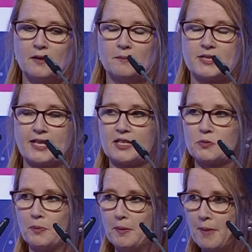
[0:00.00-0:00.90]
mistakes
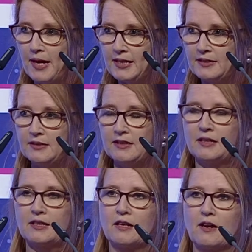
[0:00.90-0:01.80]
will be made,
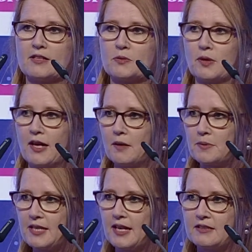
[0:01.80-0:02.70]
clients will get
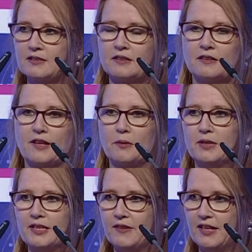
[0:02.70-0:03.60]
upset, they will
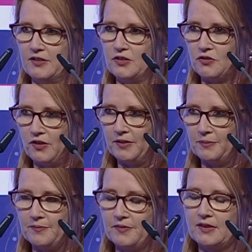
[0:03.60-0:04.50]
leave the industry.
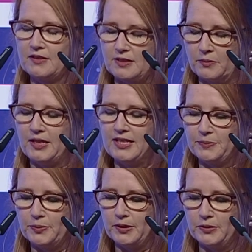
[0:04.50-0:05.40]
So we need to
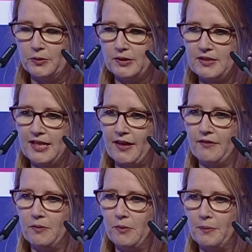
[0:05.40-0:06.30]
pull it all together
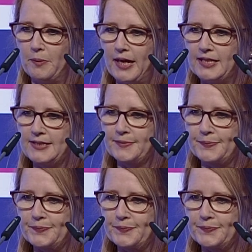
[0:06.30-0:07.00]
in one place.